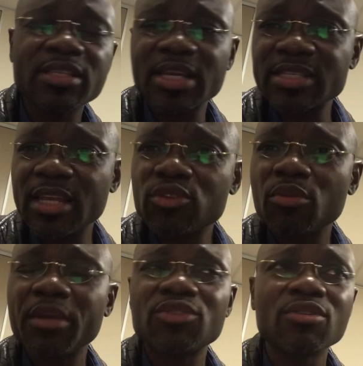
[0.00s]
I sell
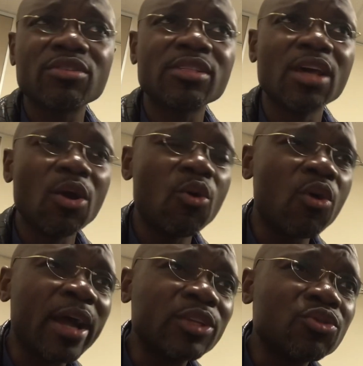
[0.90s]
tomatoes, or
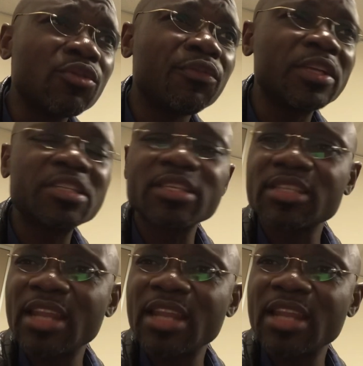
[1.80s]
I do fittings in